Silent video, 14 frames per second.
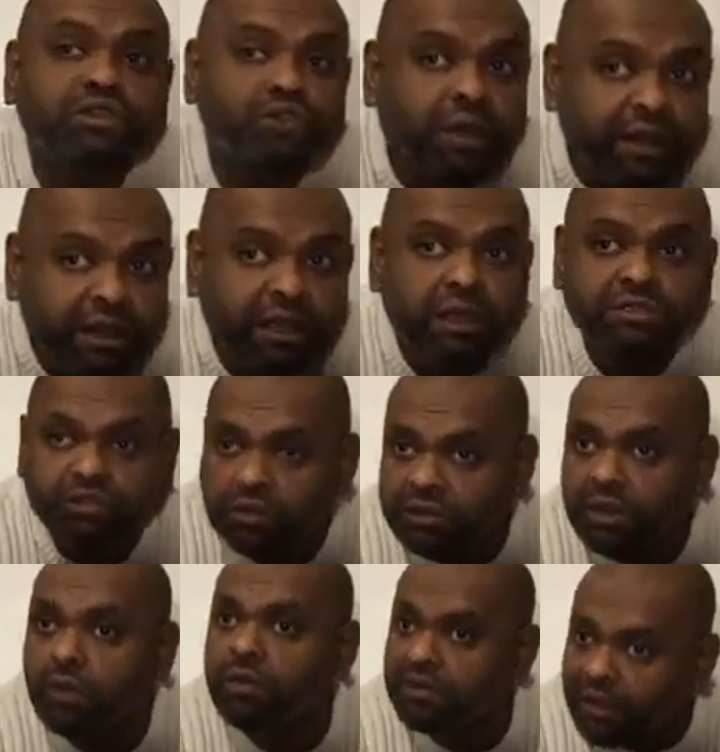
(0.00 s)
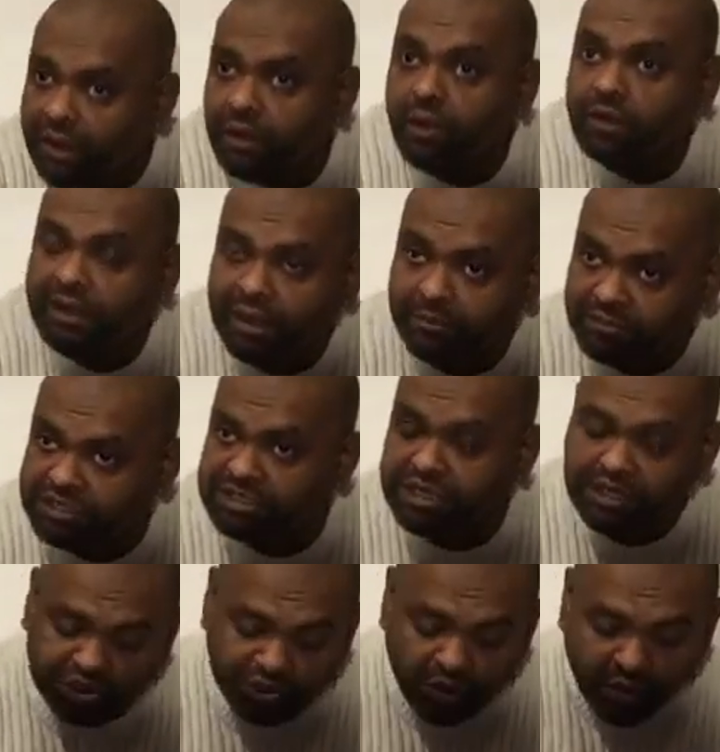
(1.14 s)
joining us on that
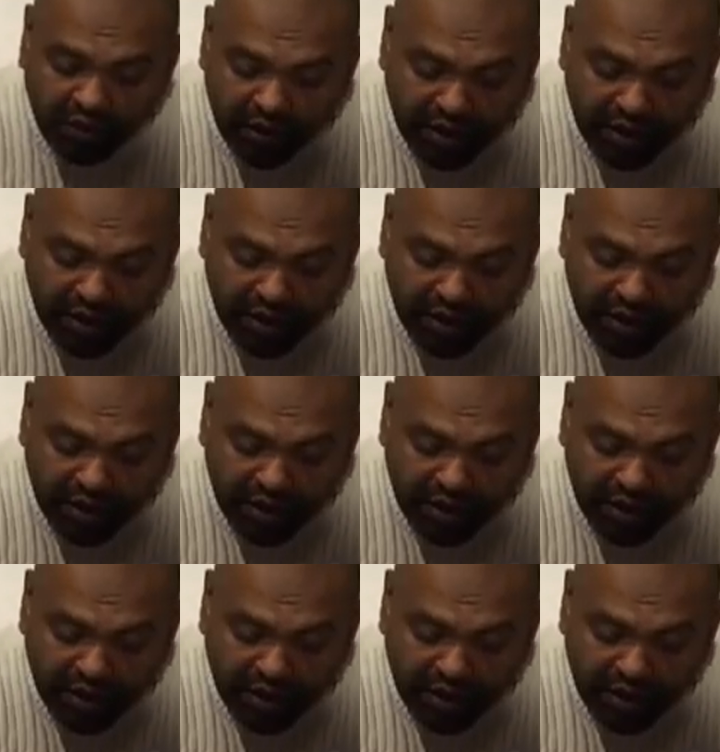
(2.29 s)
particular show.